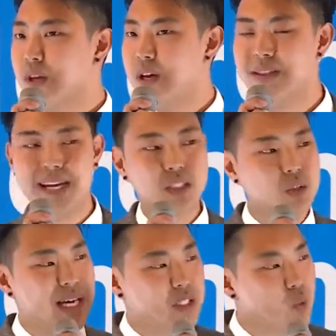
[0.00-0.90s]
And
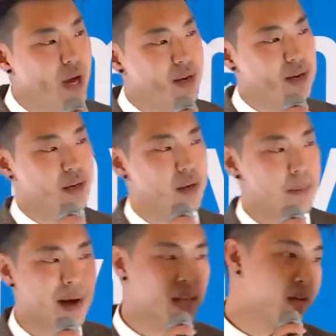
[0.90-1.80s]
that's when
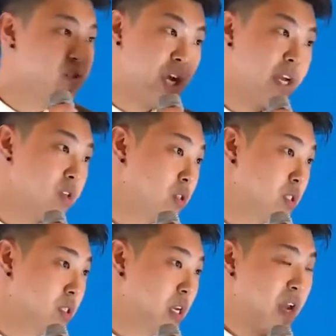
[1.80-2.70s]
my life changed.